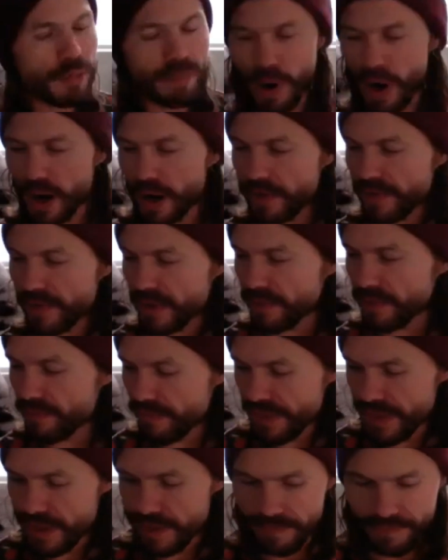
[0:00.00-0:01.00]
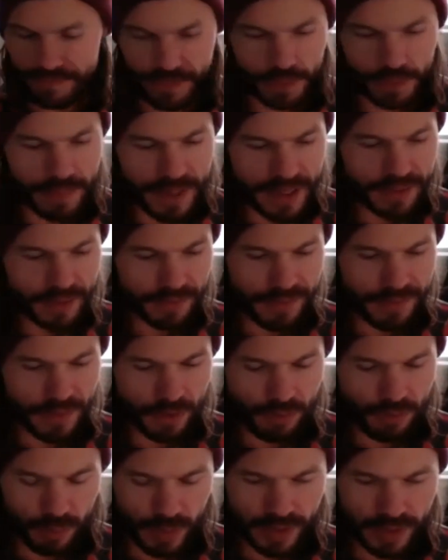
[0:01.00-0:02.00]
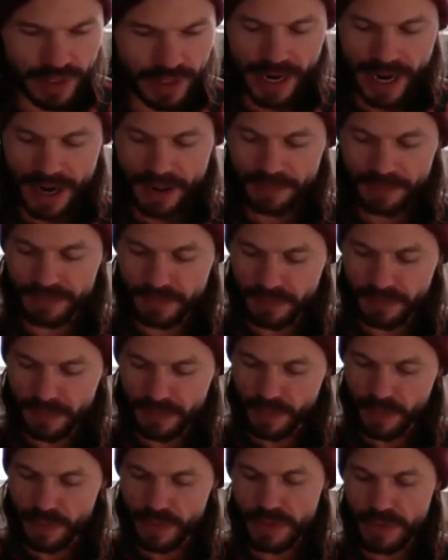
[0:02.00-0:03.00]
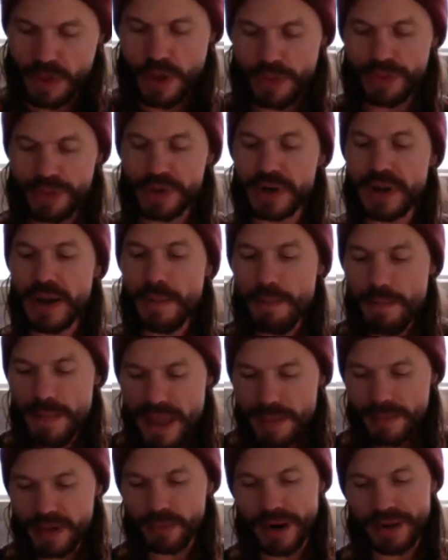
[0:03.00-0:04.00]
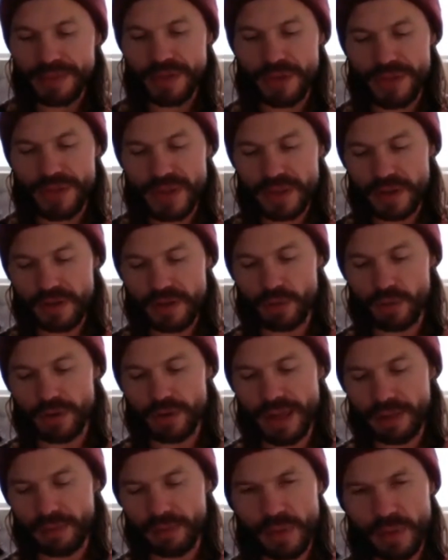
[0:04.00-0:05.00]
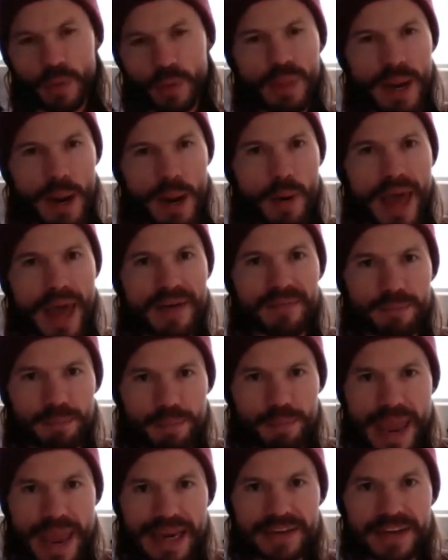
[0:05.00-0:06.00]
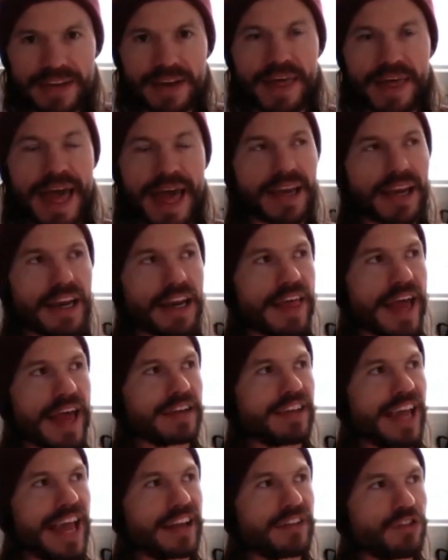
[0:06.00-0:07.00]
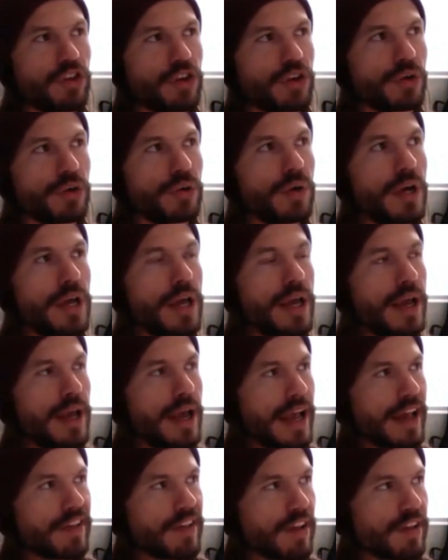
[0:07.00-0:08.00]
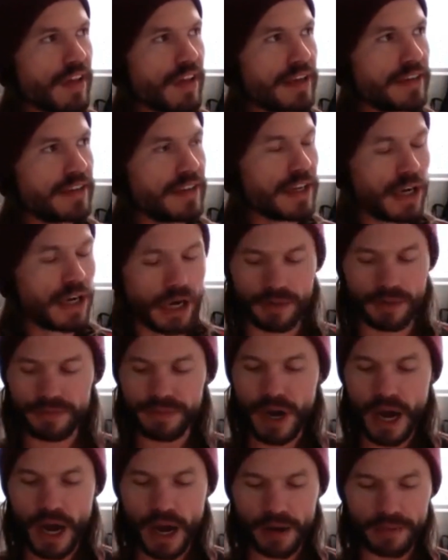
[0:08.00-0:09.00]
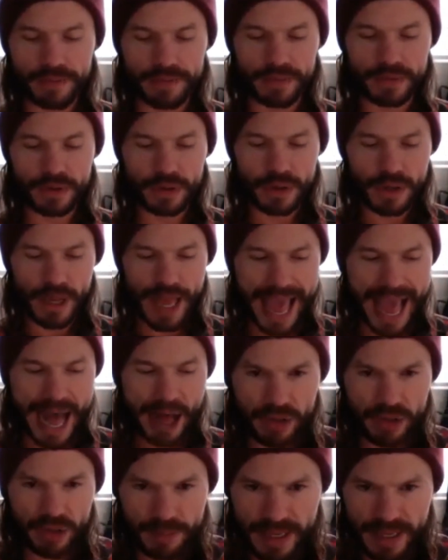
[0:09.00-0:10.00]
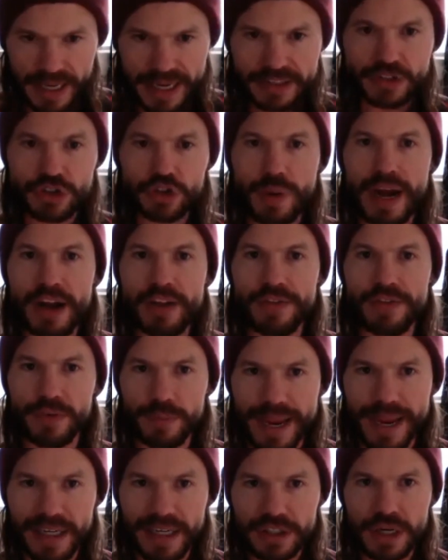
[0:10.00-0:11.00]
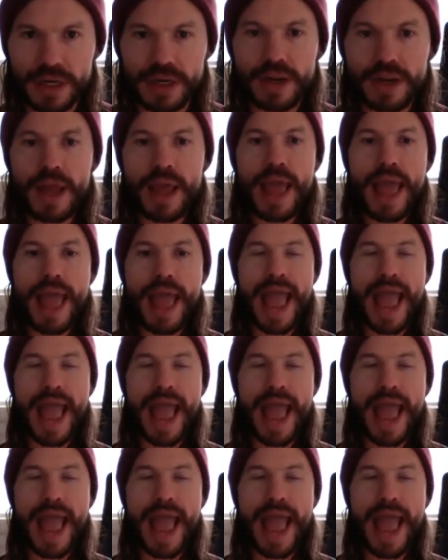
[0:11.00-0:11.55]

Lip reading: other part of it that for me that feels really kind of the commitment, right? The thing that's sort of like that I want to have baked into that tattoo is this idea of alchemy, it's transformation.